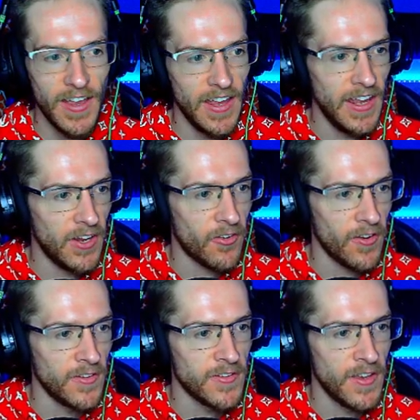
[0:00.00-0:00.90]

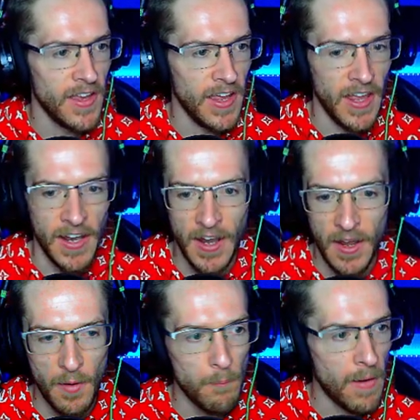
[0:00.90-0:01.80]
increase in
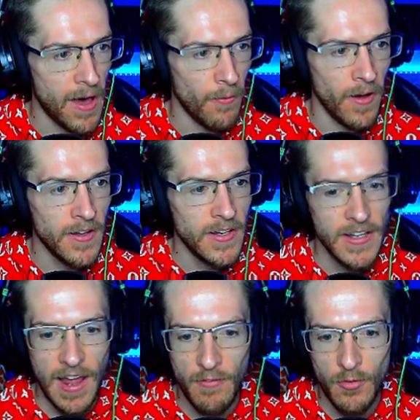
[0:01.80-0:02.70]
power.
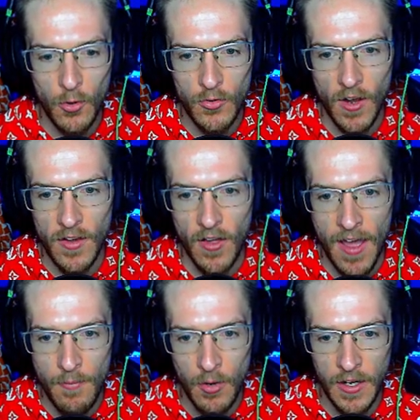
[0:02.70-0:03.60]
Now, of course, guys, I
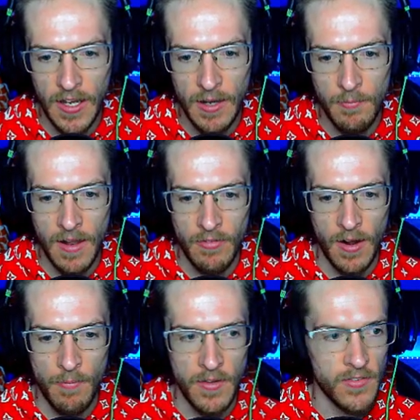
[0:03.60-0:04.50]
am going to keep leveling
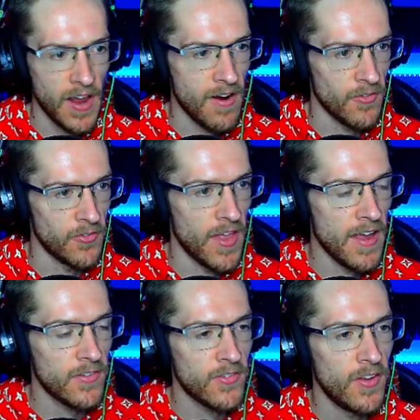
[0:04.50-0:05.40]
up these characters
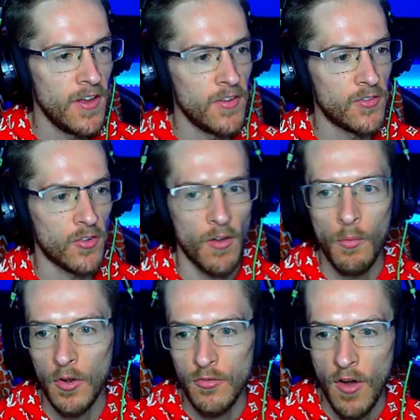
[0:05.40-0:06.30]
next because I
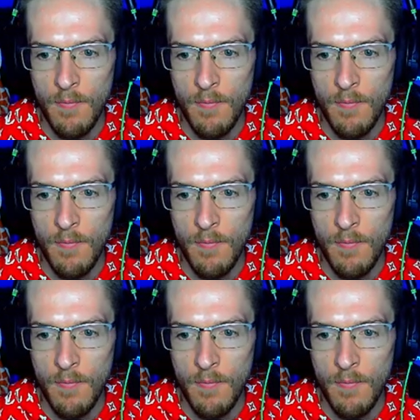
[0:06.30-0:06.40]
want to try and